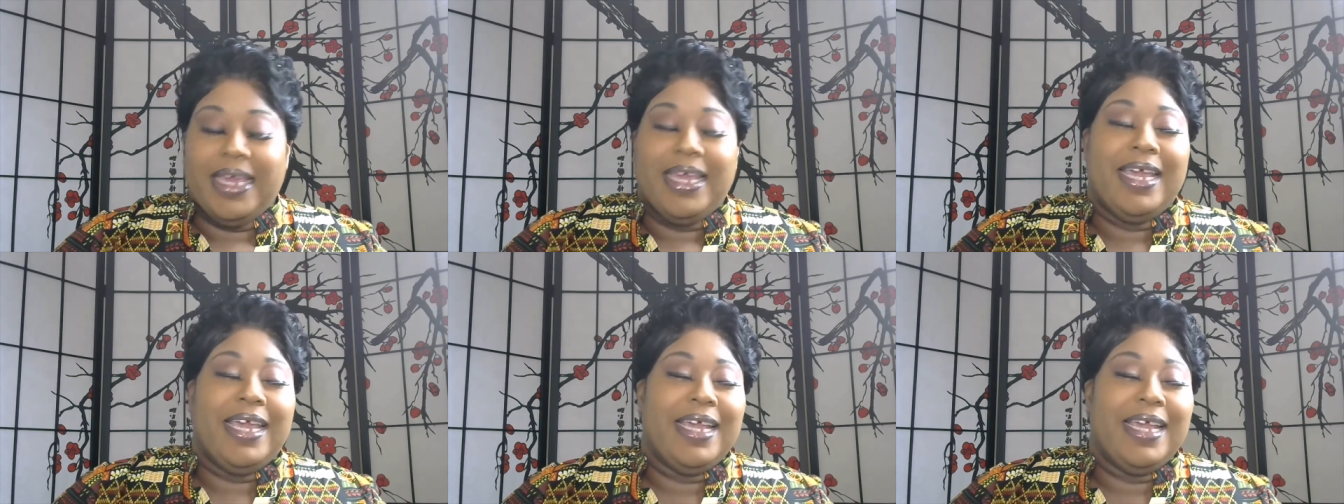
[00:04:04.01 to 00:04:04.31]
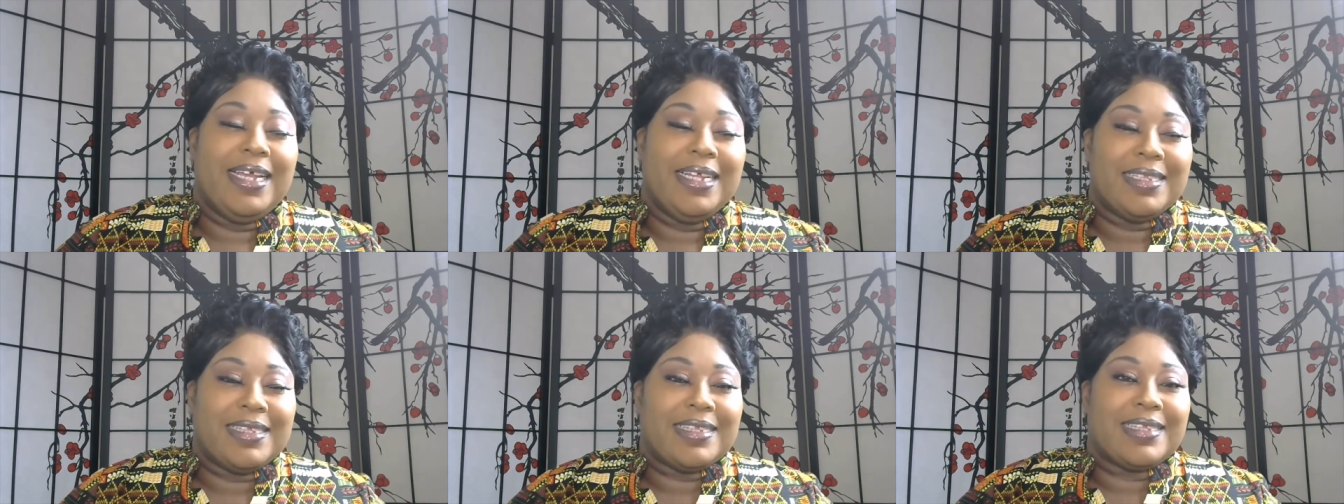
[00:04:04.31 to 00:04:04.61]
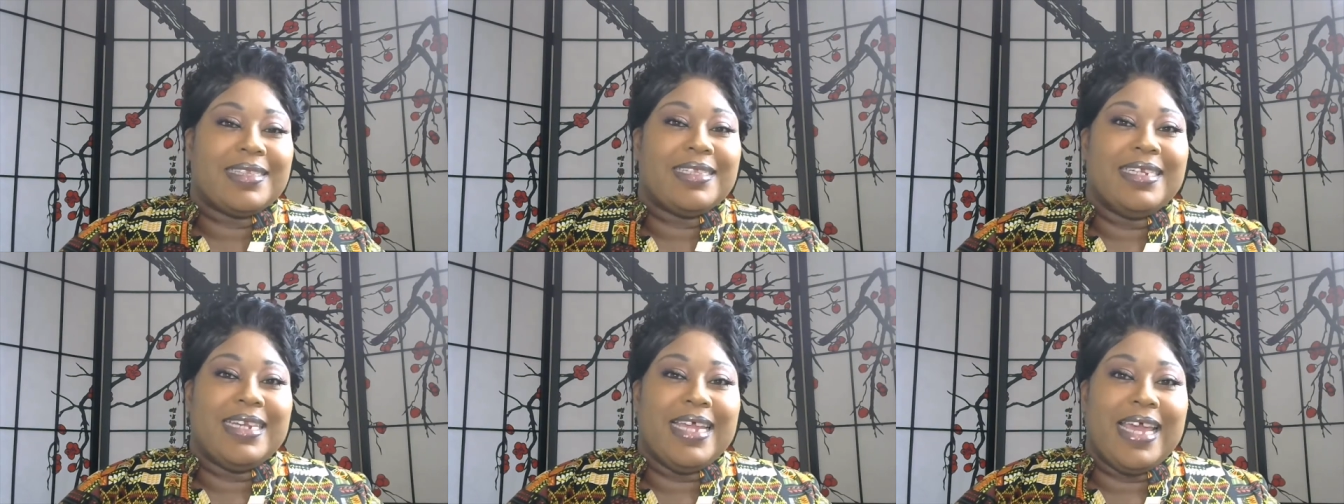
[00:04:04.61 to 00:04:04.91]
Hence
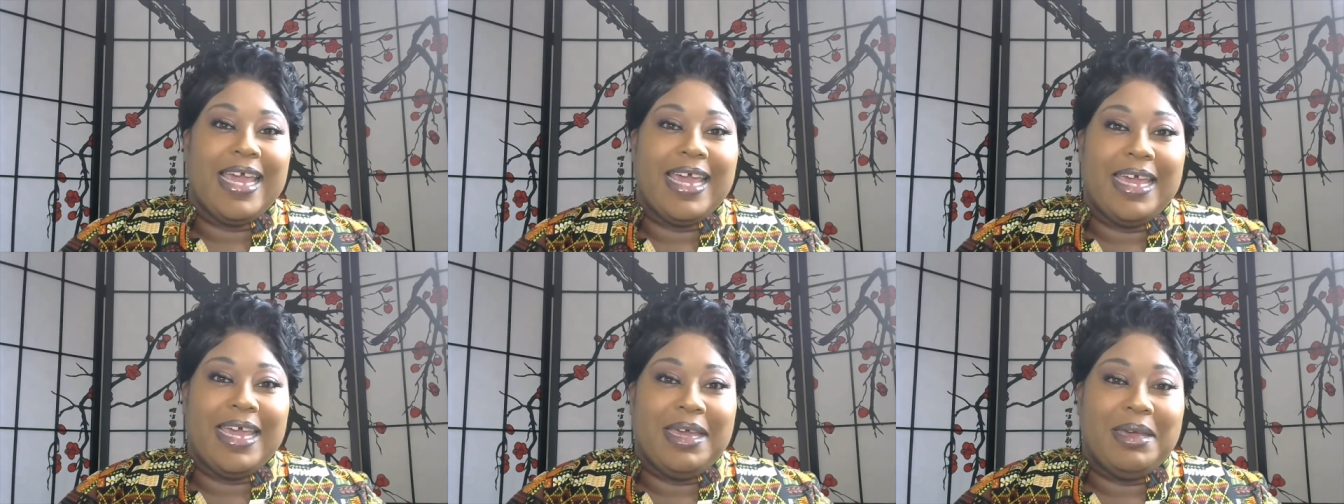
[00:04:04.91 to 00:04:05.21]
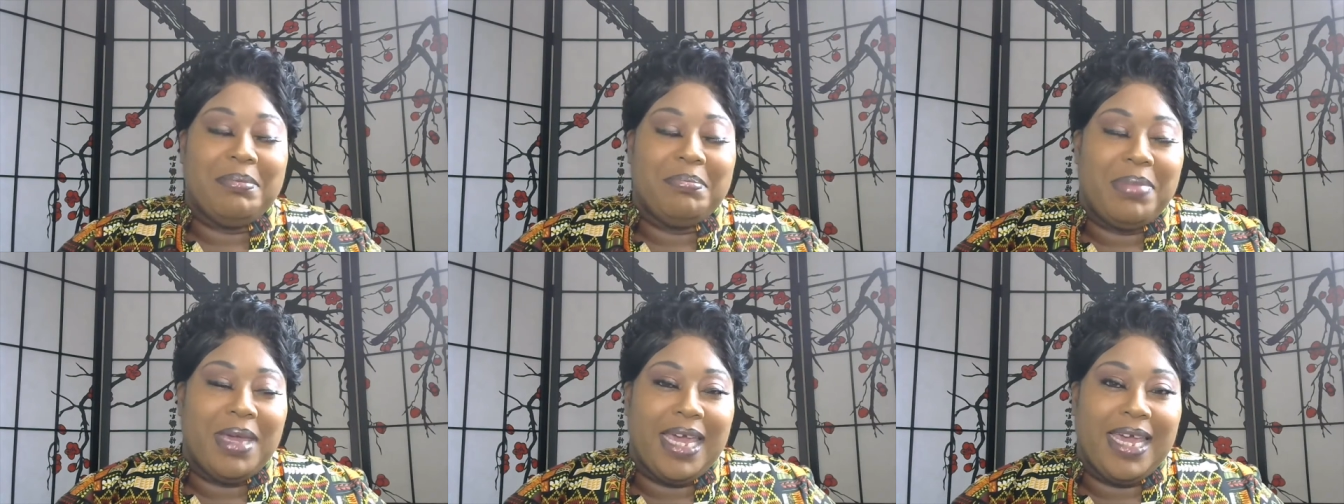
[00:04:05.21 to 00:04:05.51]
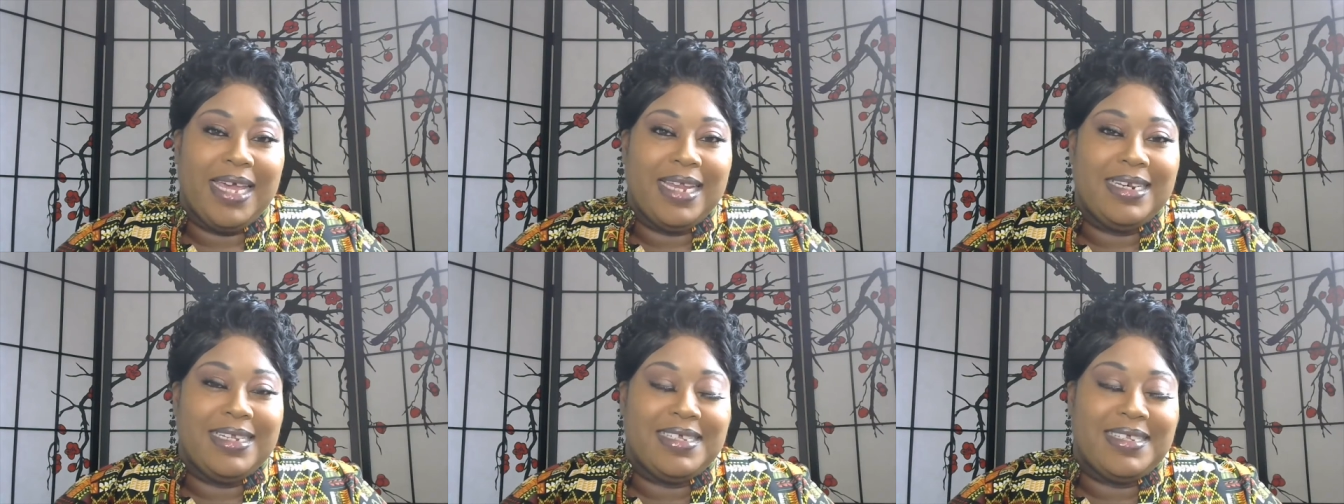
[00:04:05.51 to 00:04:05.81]
the name,
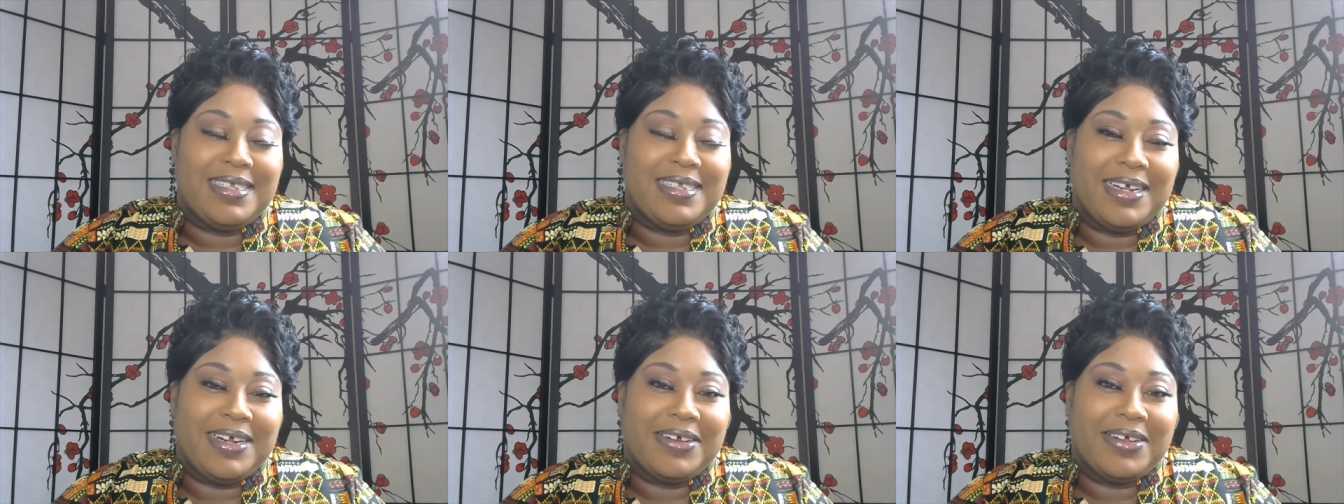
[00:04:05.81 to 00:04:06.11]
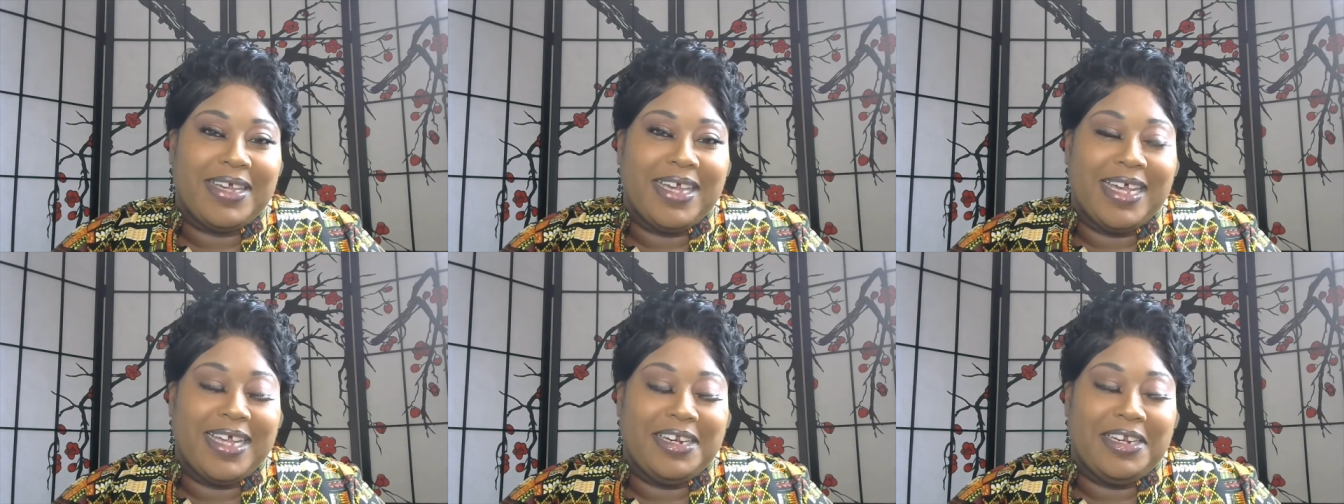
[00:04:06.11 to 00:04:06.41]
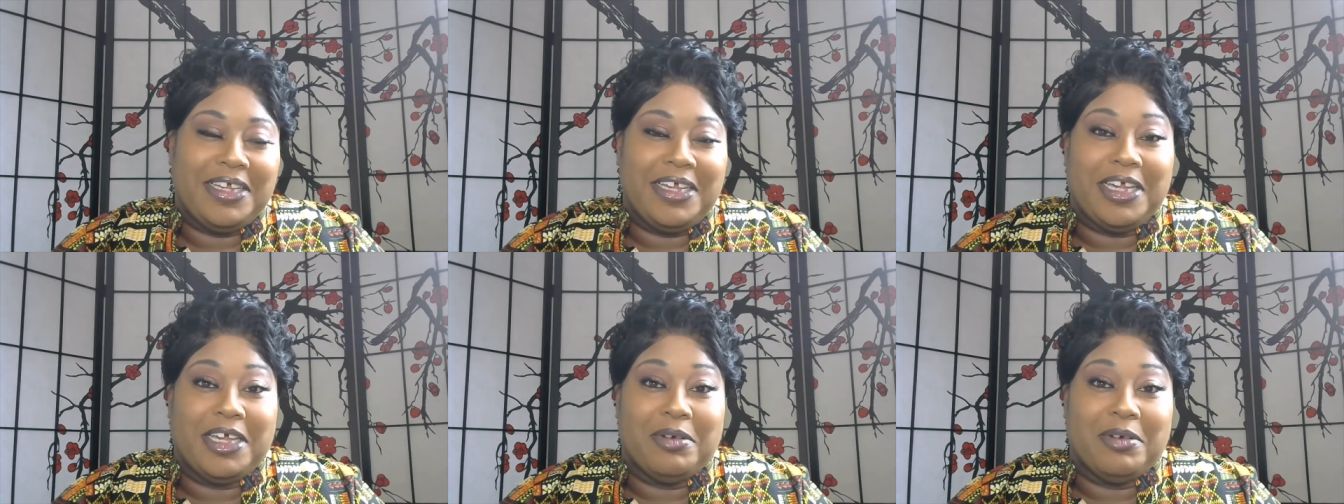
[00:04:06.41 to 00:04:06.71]
Pandi's Hair,
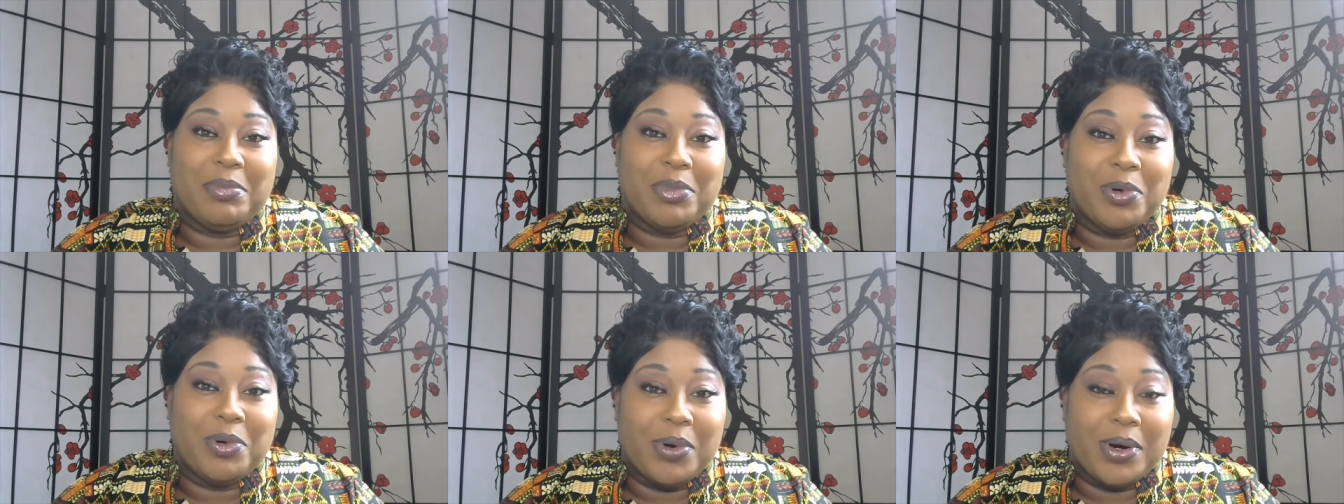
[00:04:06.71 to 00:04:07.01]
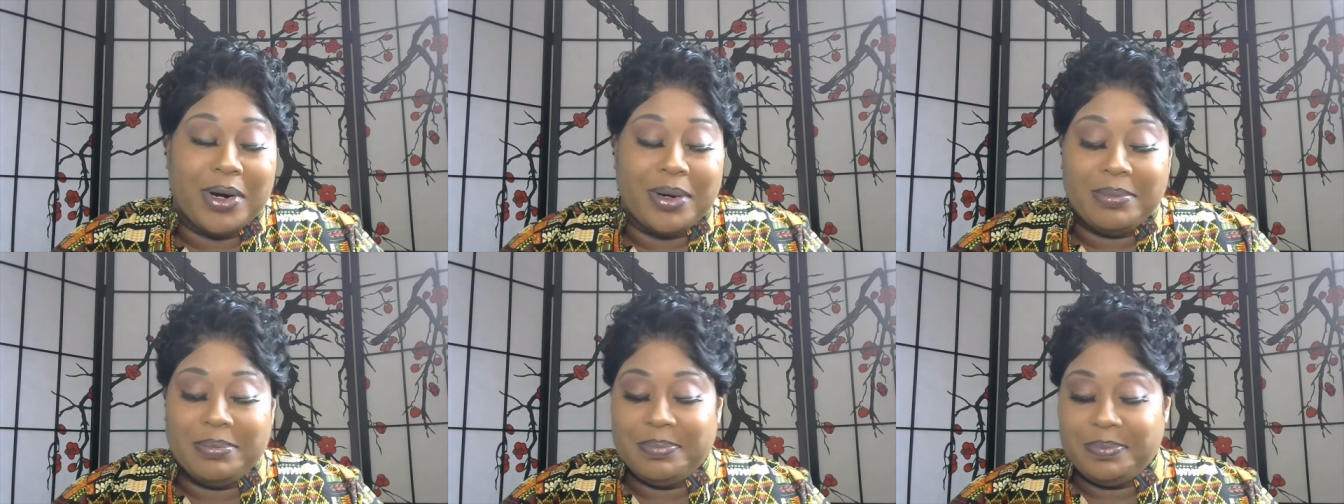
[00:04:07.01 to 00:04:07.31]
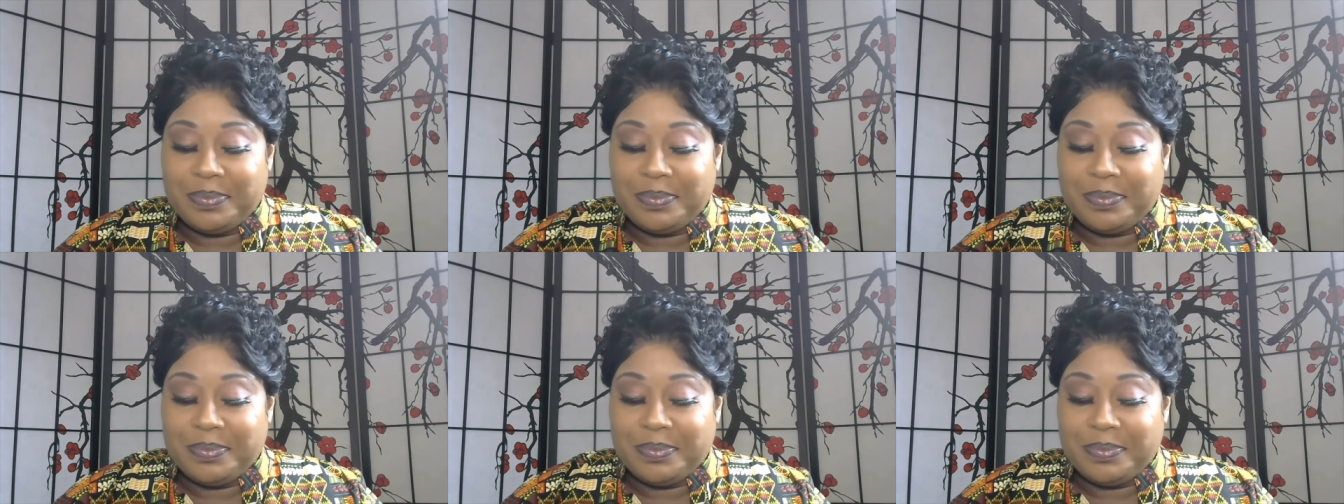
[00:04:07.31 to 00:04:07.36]
Candy, and More.